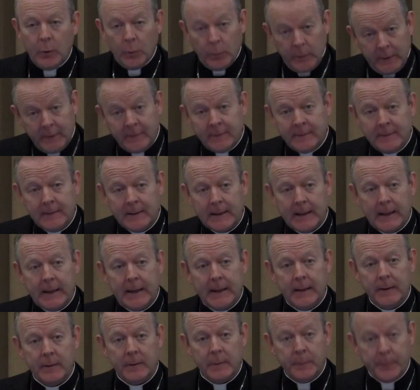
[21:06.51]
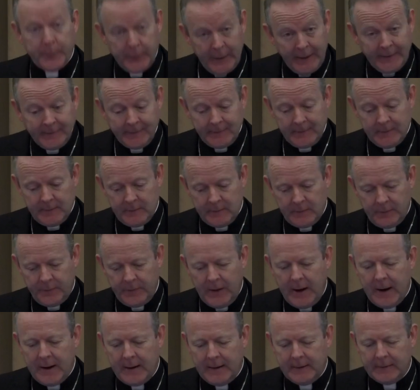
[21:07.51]
Recently, the President
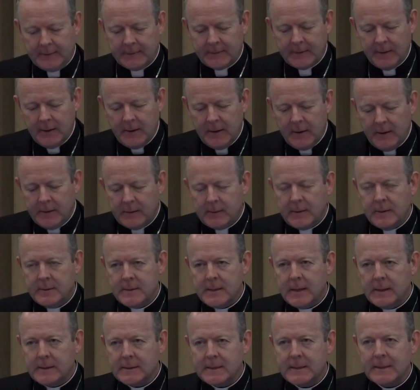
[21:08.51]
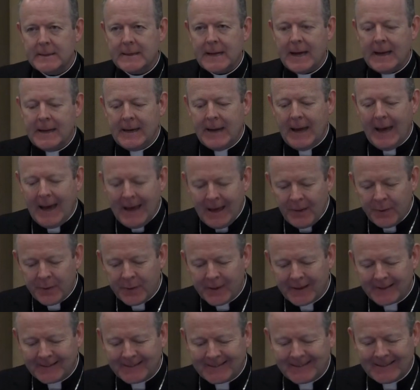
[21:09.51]
of Ireland conducted an
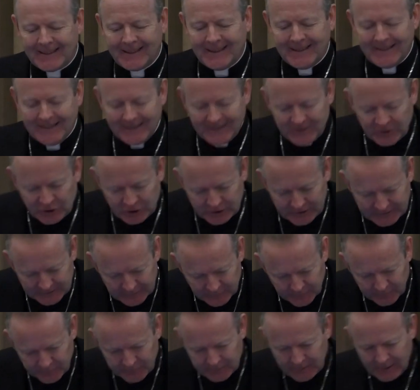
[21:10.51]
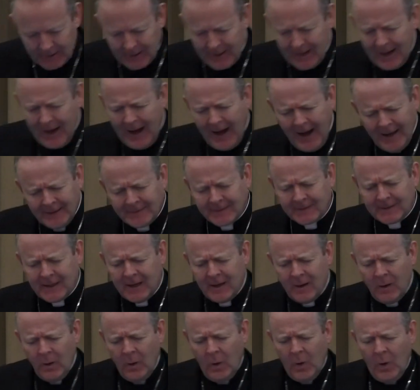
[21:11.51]
ethics initiative
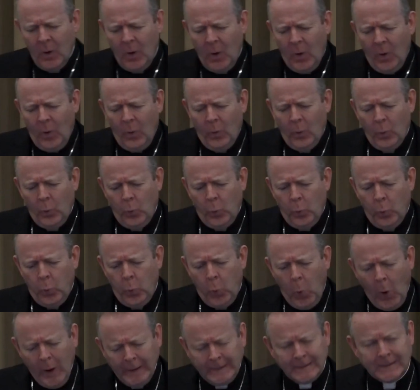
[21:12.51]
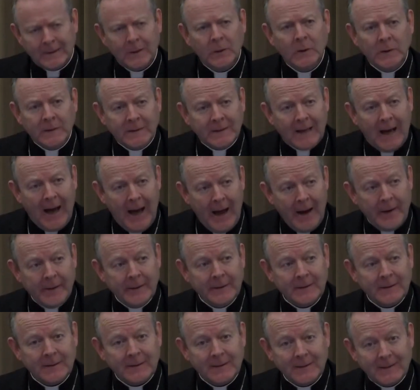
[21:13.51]
asking, what does
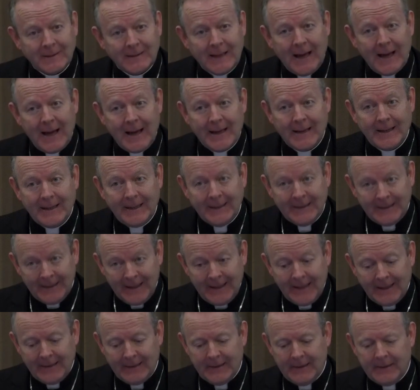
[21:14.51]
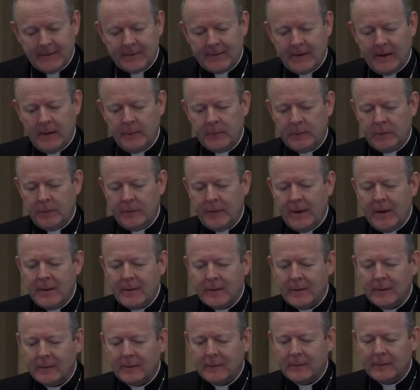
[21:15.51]
Irish society need in terms of
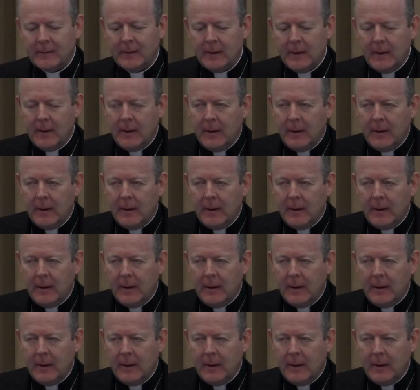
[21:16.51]
ethics?